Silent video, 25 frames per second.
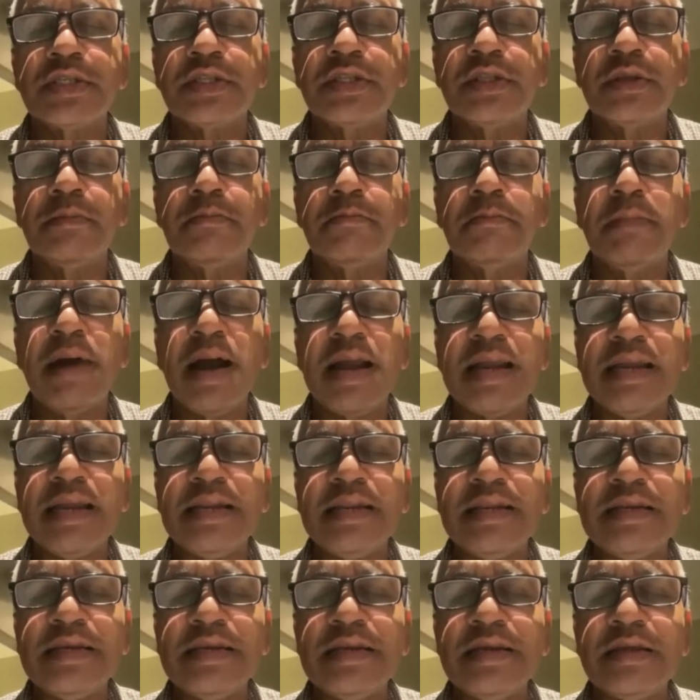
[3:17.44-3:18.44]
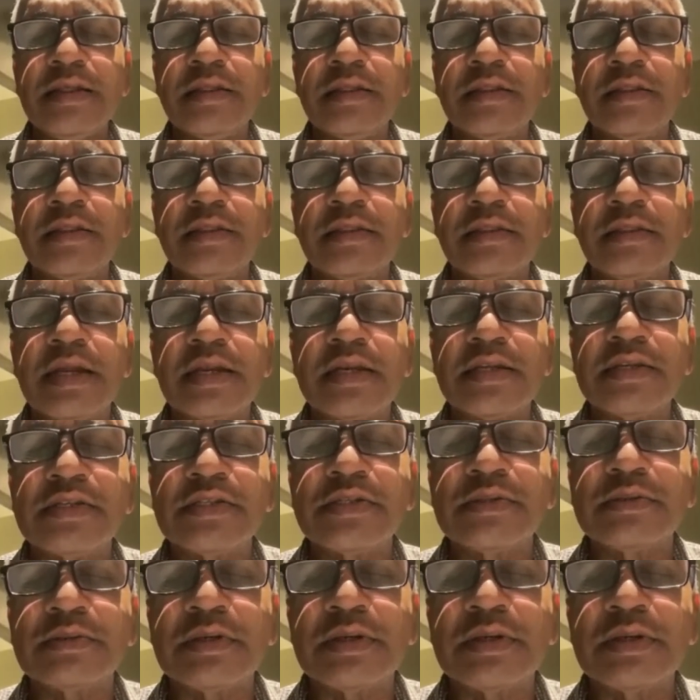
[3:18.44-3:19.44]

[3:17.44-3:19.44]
the mind that is